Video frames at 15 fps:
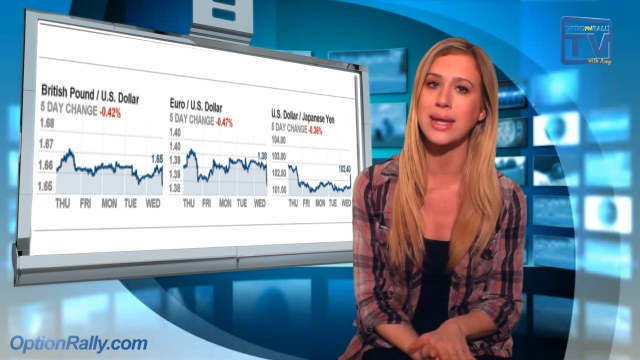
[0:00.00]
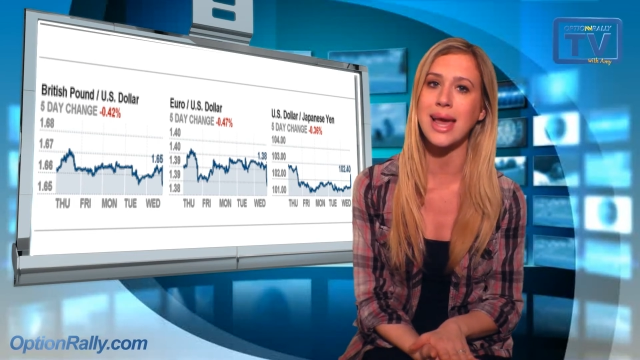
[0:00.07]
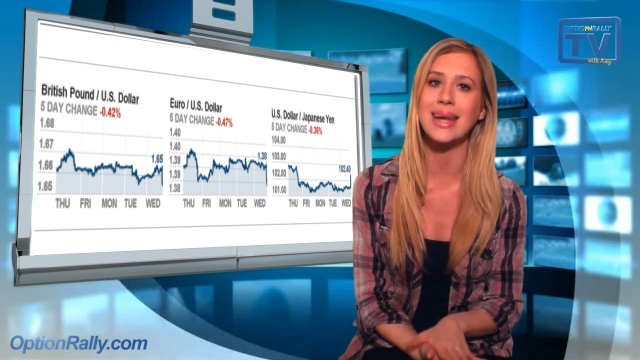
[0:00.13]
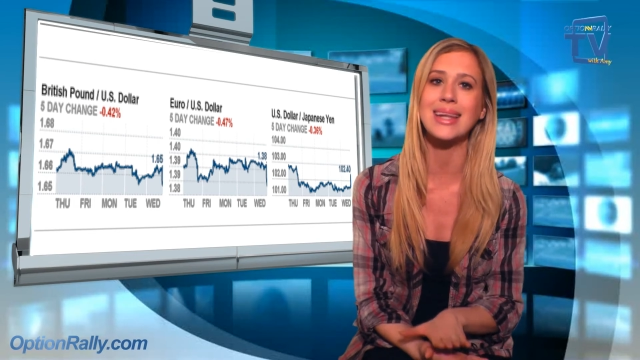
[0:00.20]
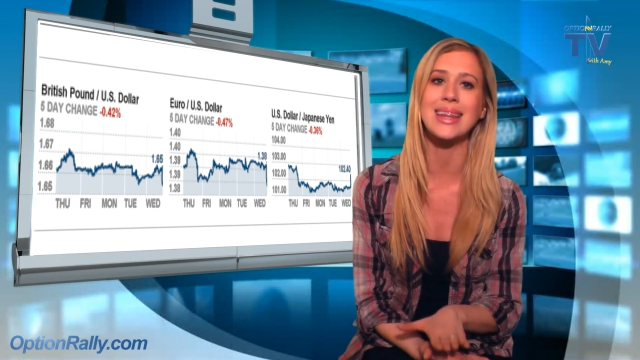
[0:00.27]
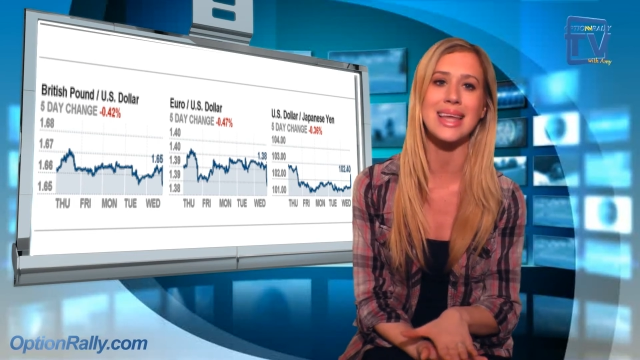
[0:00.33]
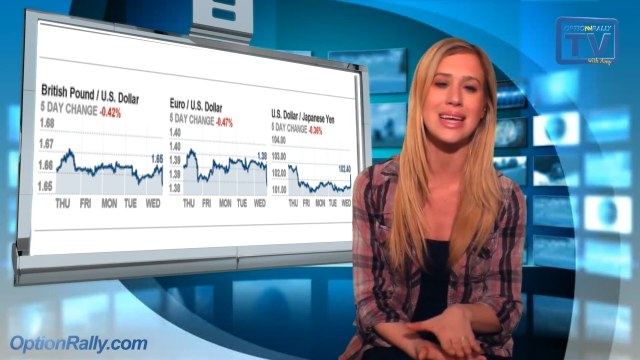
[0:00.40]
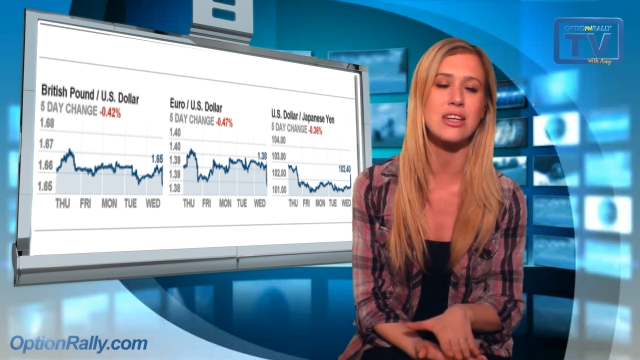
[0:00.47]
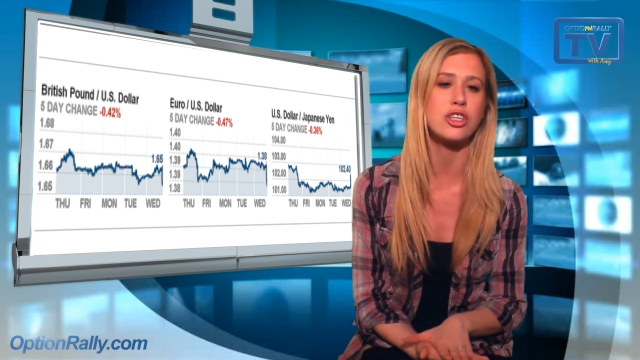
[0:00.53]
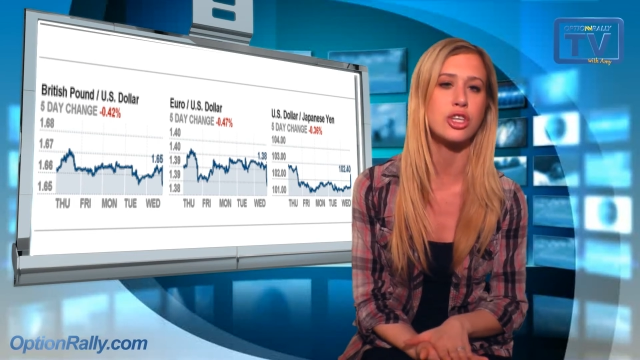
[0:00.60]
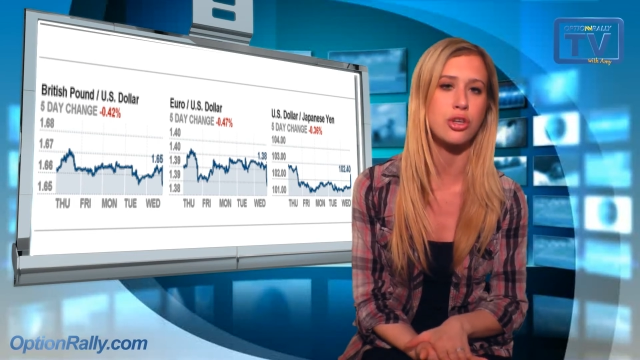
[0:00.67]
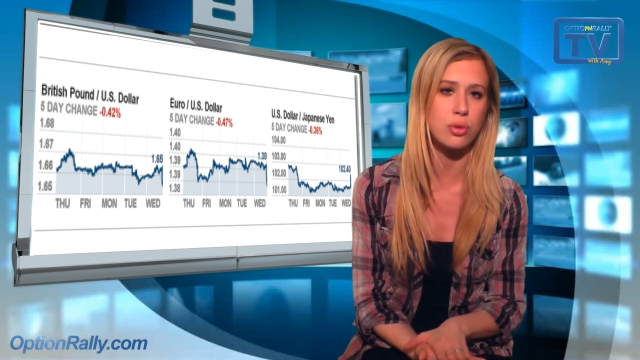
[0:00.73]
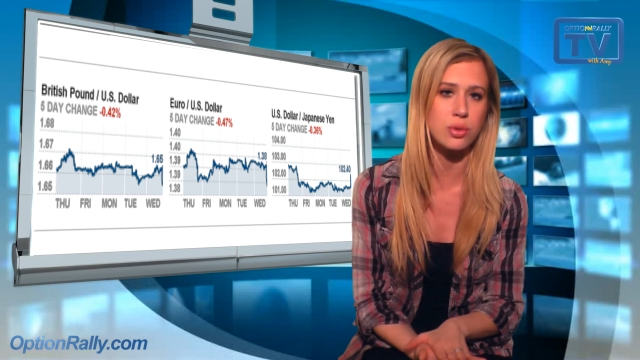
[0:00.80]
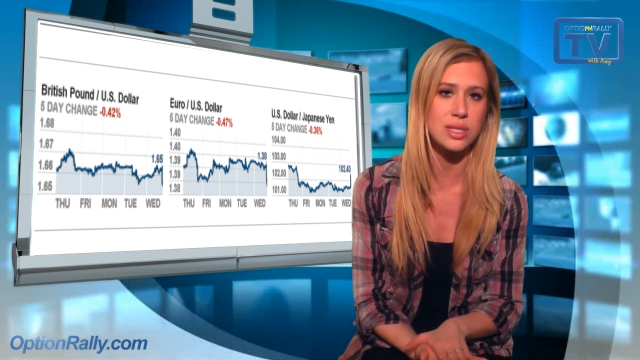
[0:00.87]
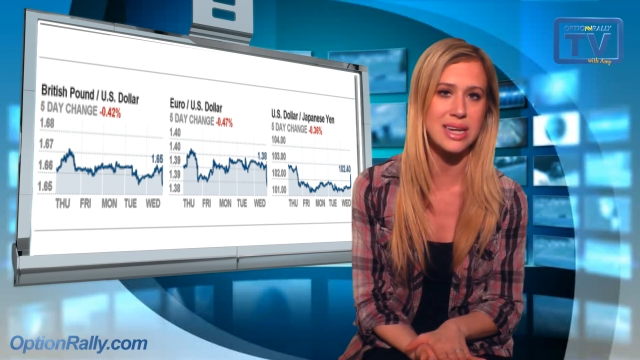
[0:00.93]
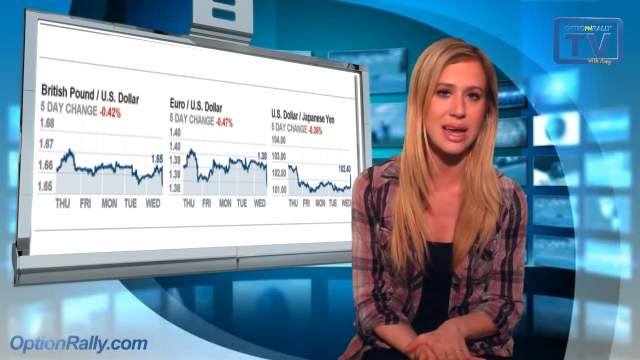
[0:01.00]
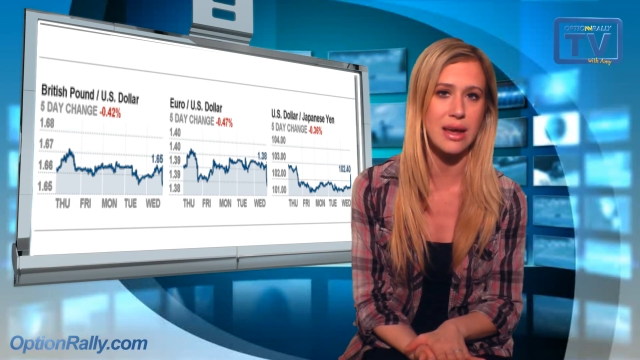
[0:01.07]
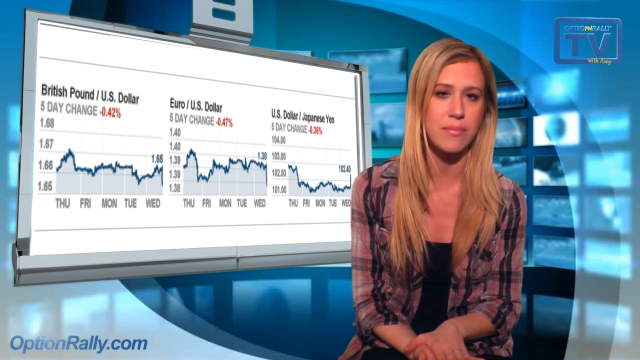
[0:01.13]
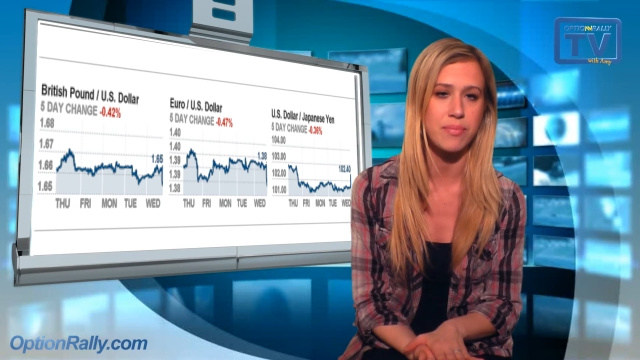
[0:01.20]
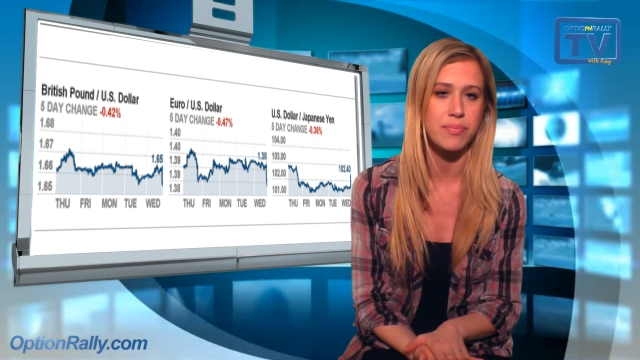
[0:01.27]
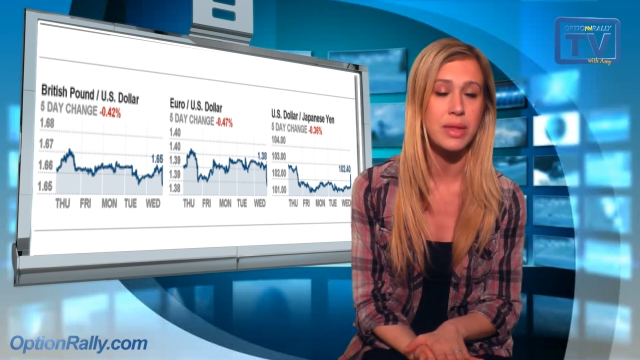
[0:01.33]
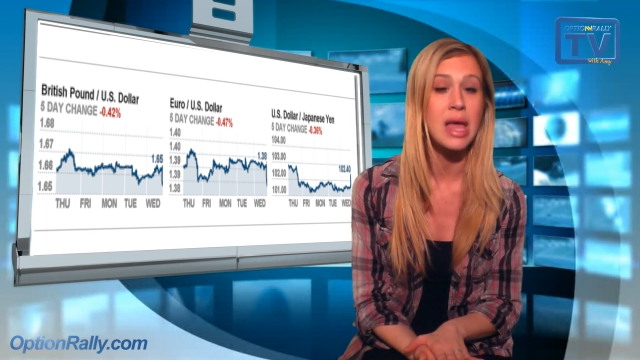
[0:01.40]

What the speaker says: yen late Tuesday.